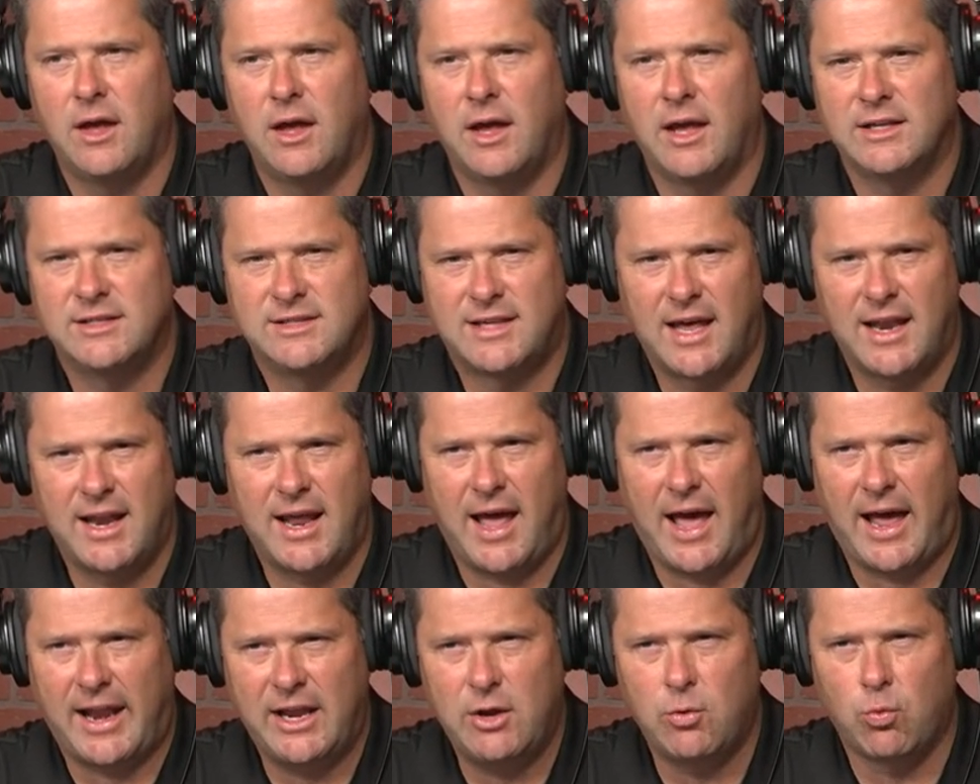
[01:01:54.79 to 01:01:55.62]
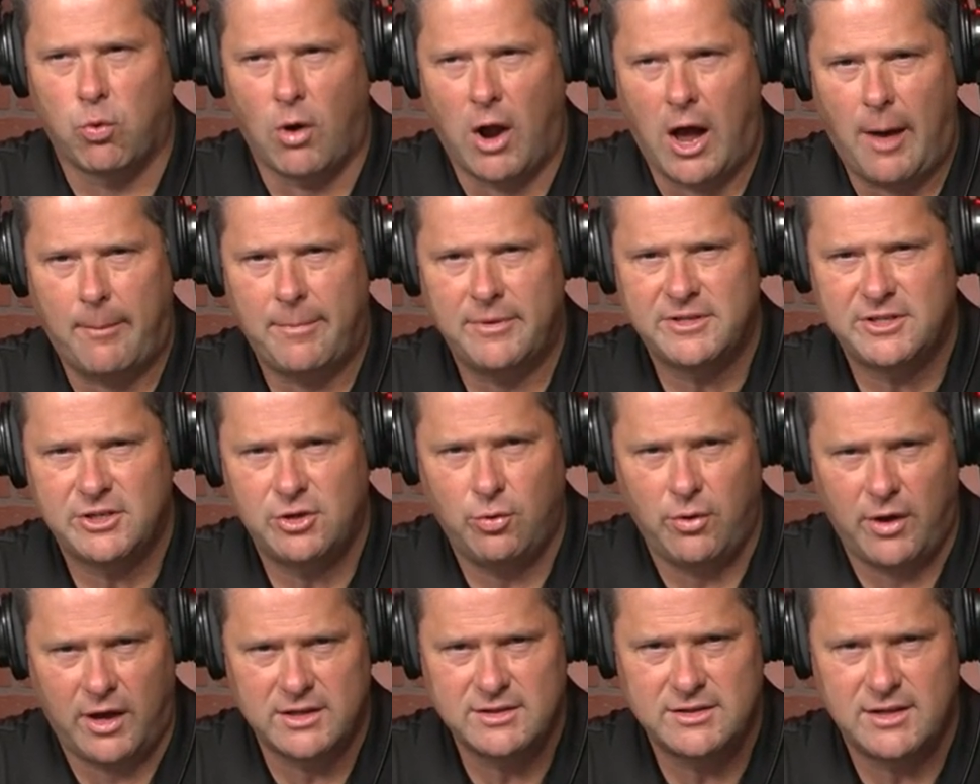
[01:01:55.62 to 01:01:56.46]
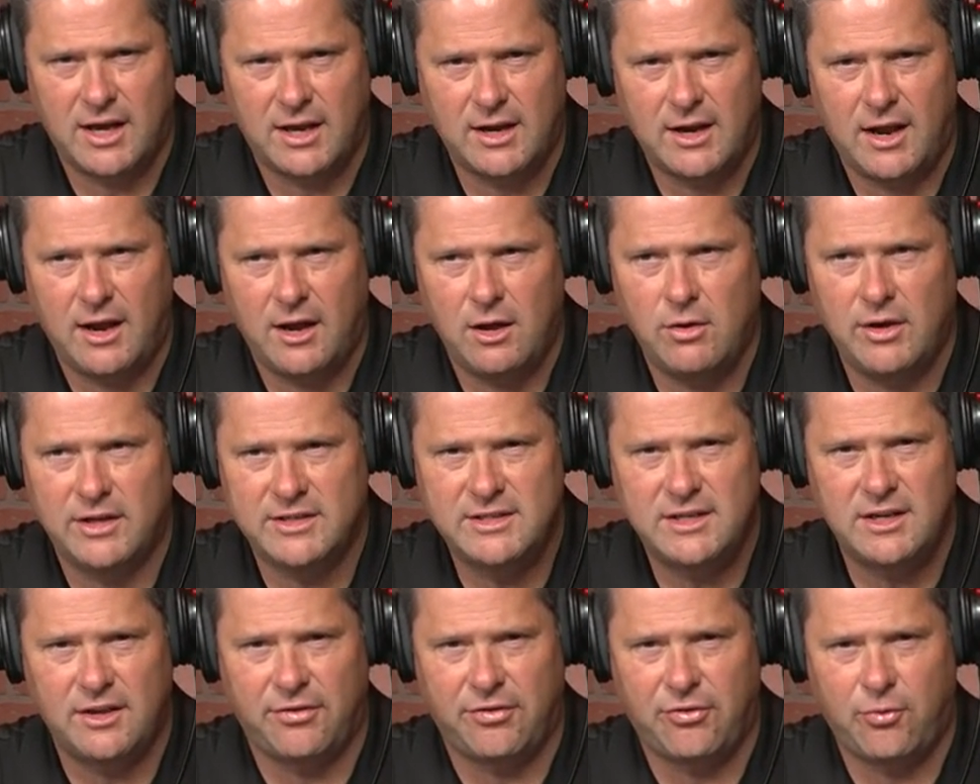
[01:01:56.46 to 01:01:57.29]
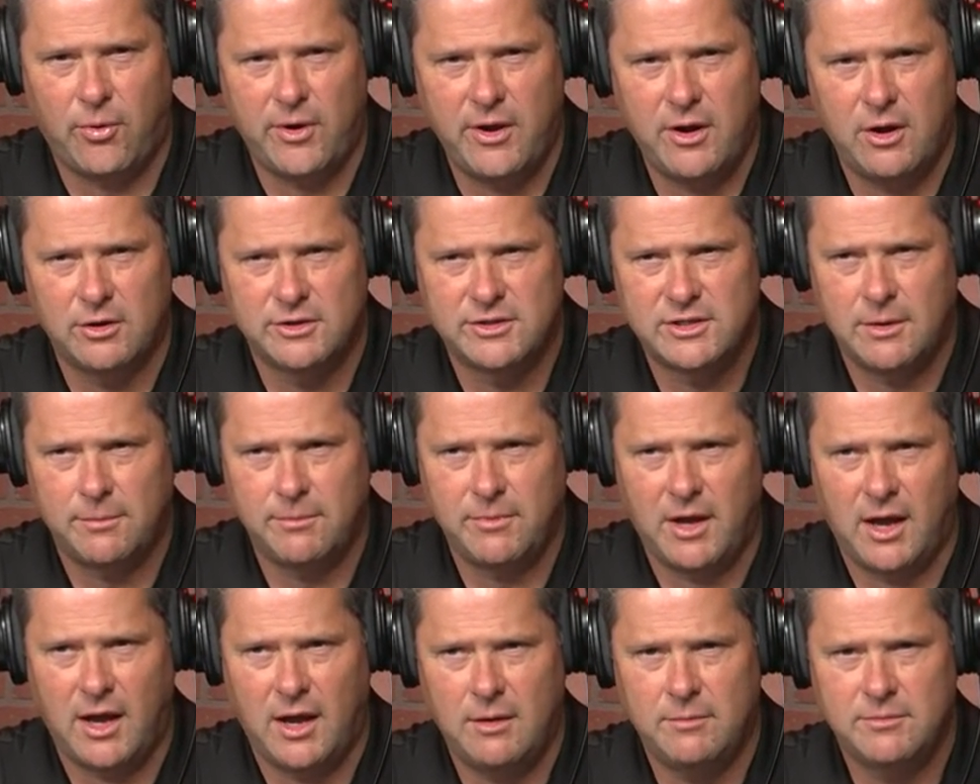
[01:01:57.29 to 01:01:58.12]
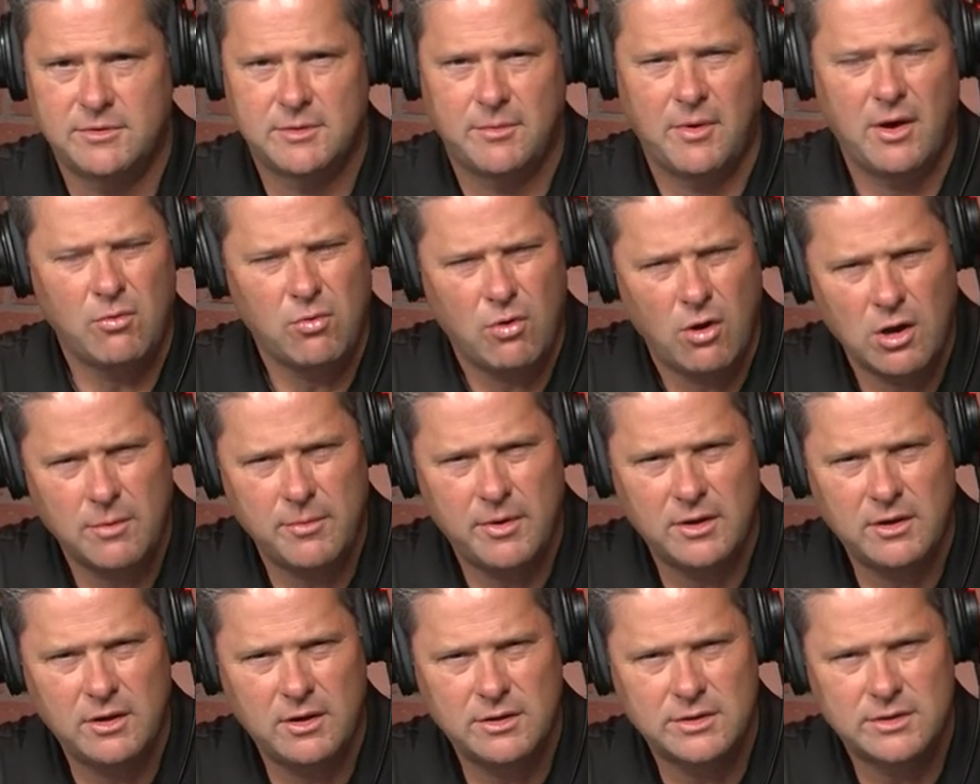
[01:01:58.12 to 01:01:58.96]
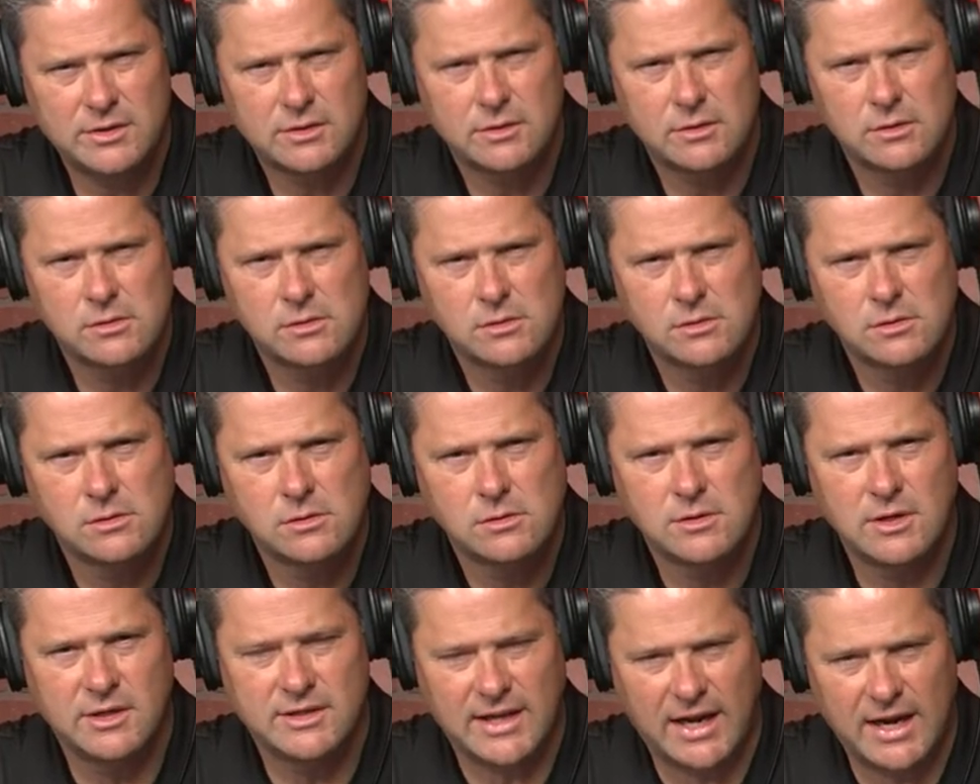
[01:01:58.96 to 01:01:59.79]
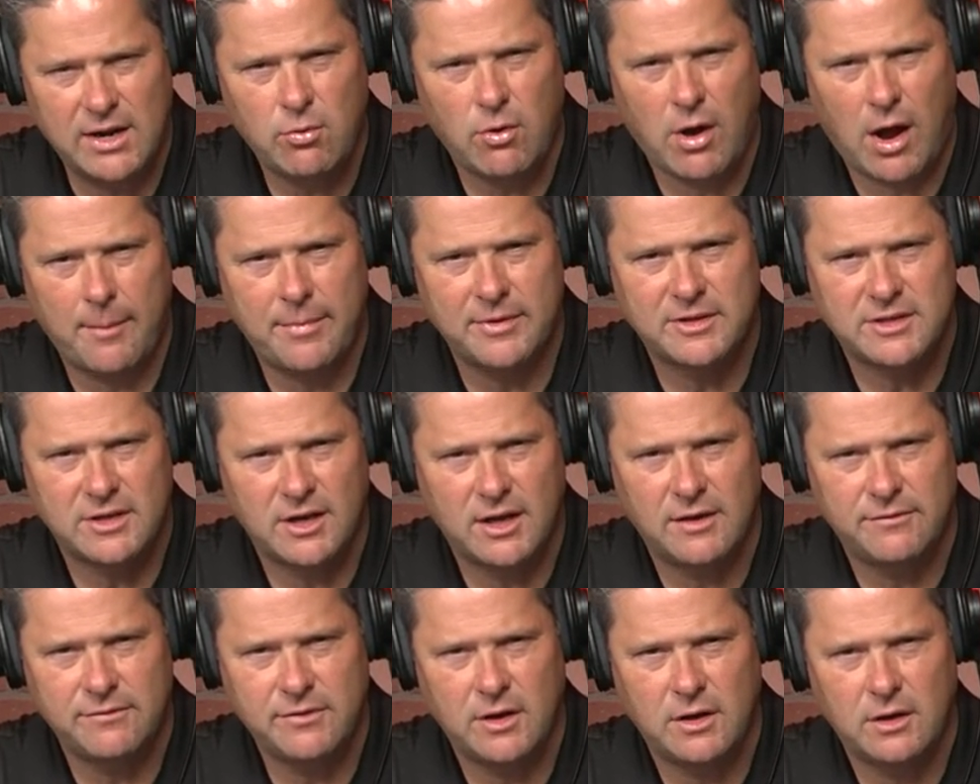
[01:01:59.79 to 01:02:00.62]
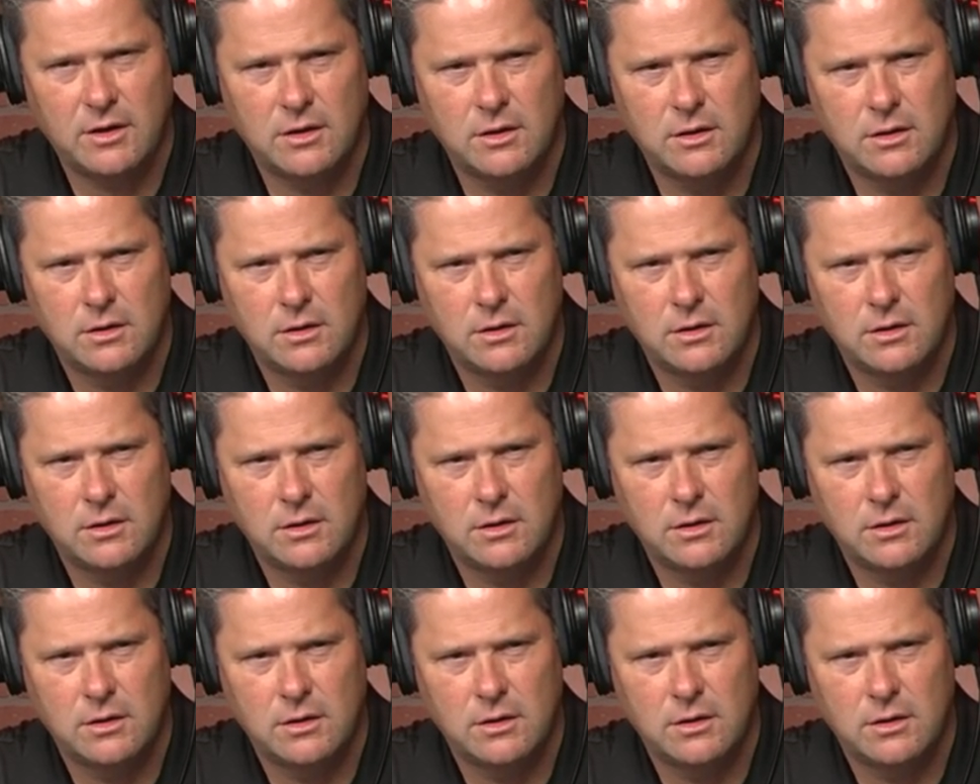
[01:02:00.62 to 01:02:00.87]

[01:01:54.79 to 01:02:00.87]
Is that Eddie Robinson who has that now? Isn't it 300 something games? Am I wrong about this? Does Eddie Robinson have that?